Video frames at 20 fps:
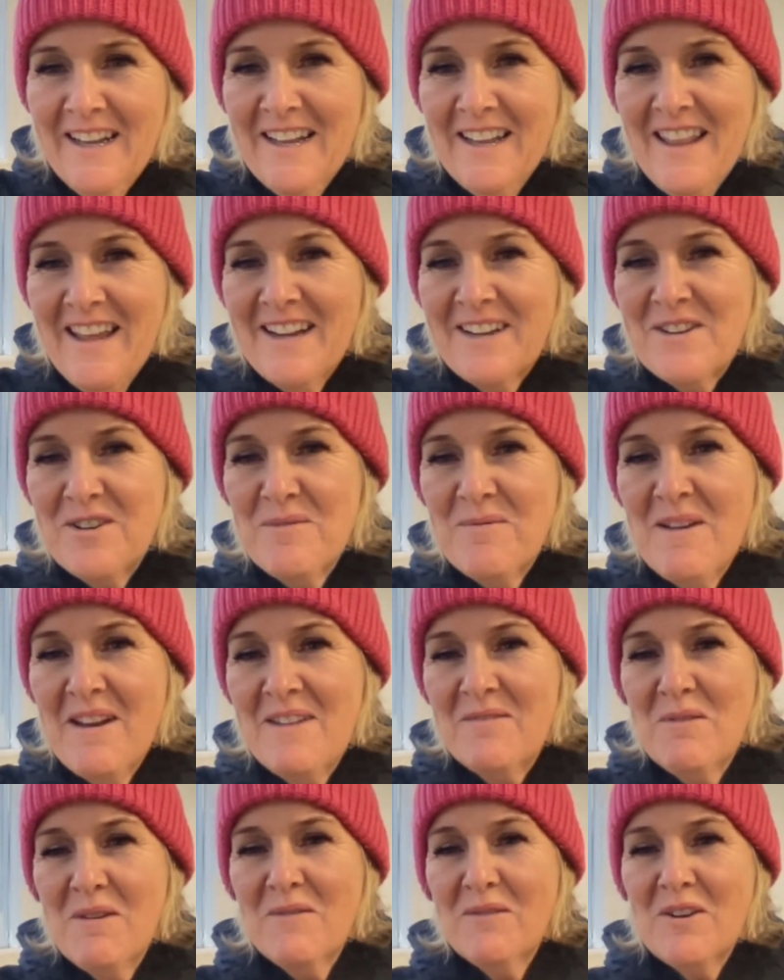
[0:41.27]
They're
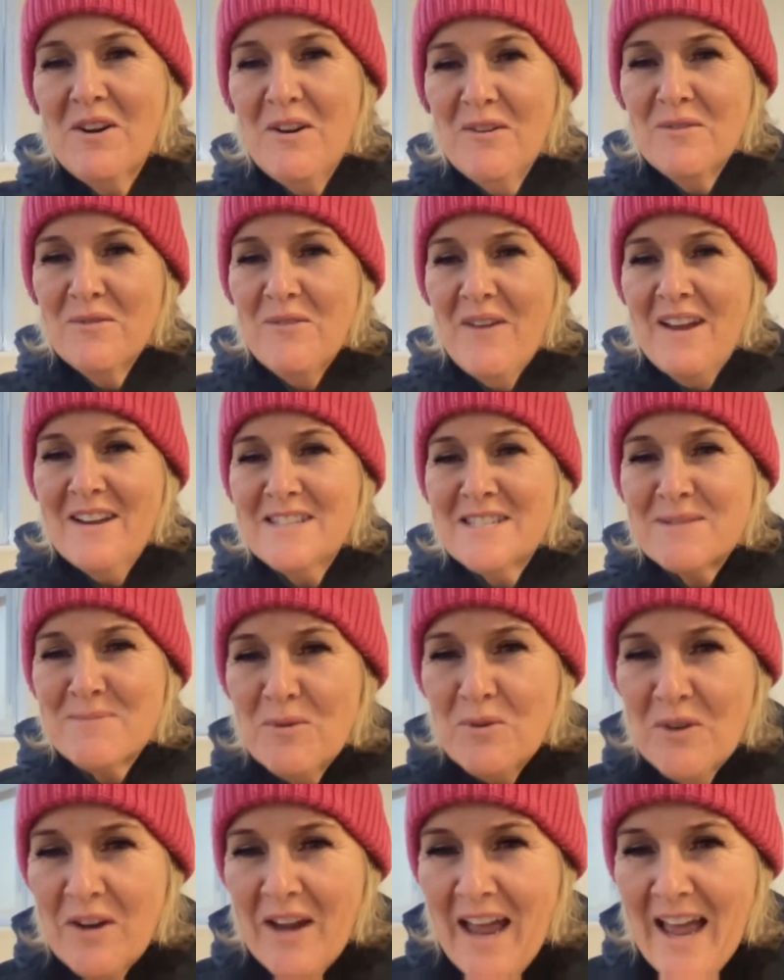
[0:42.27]
coming. We've got
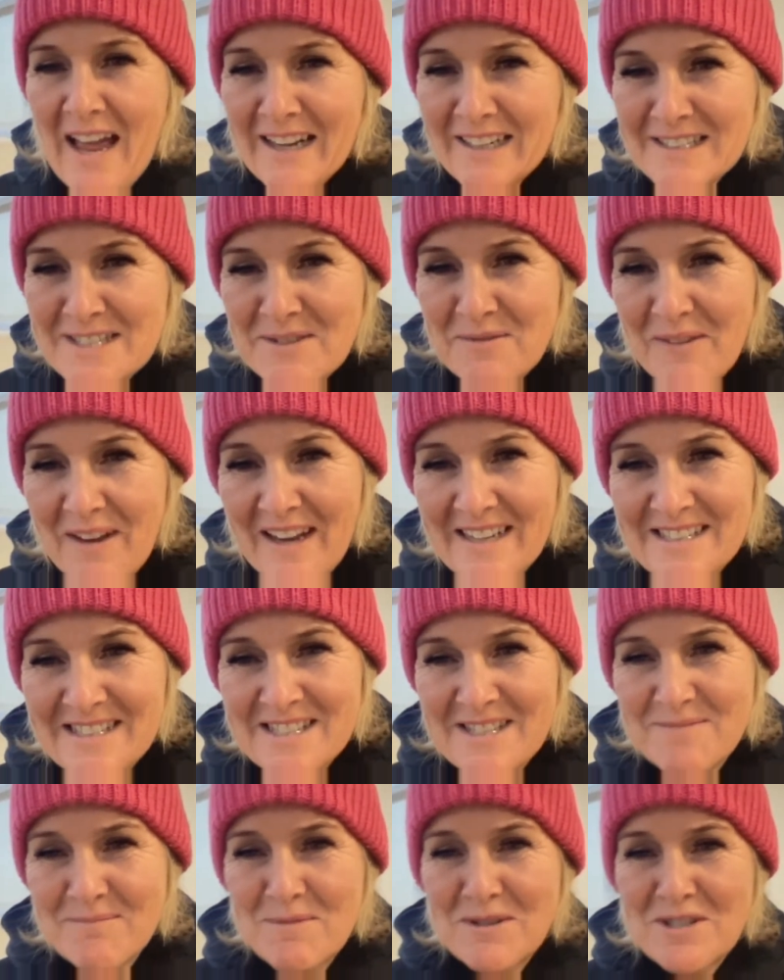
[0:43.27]
Facebook
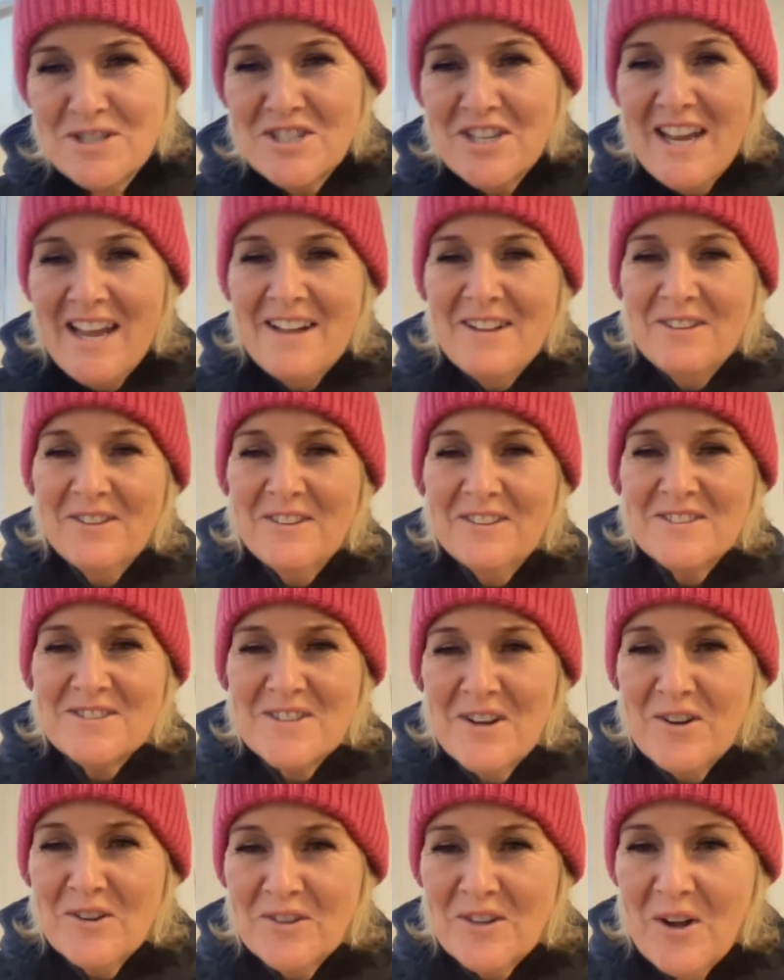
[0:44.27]
activated. Michelle has
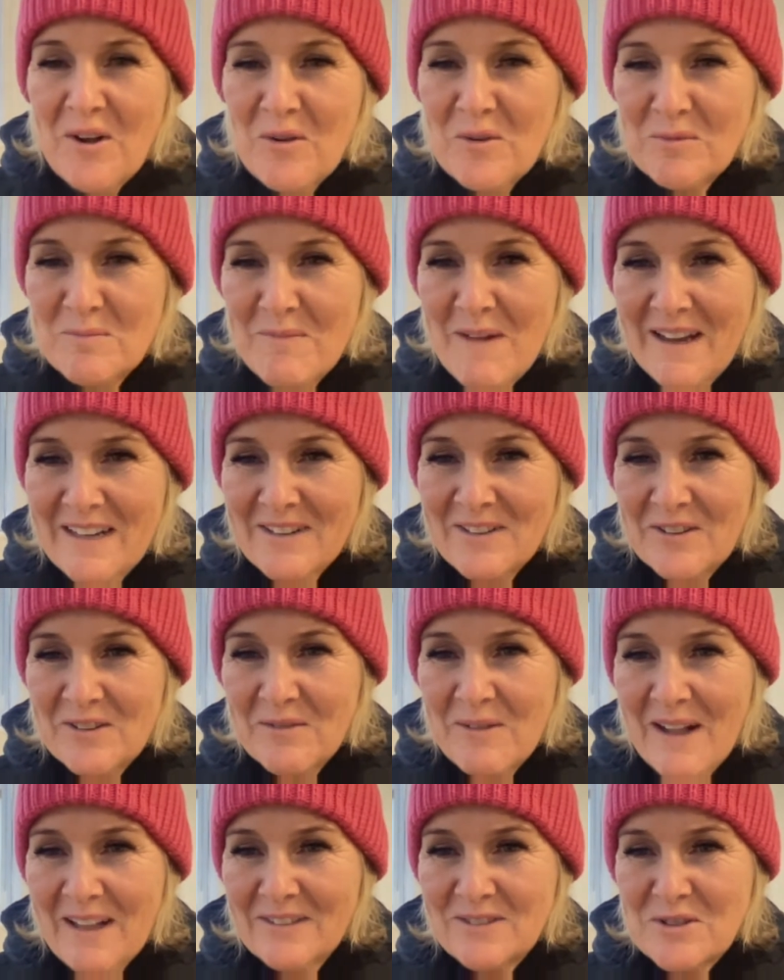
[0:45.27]
got a gold
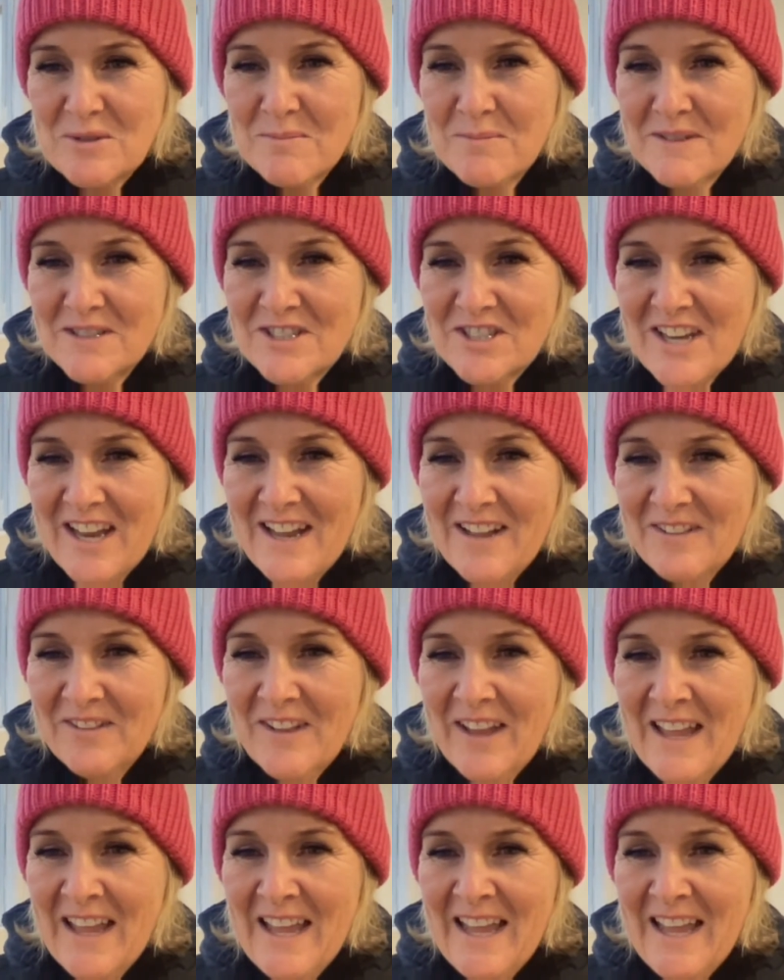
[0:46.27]
medal. Well done, Michelle.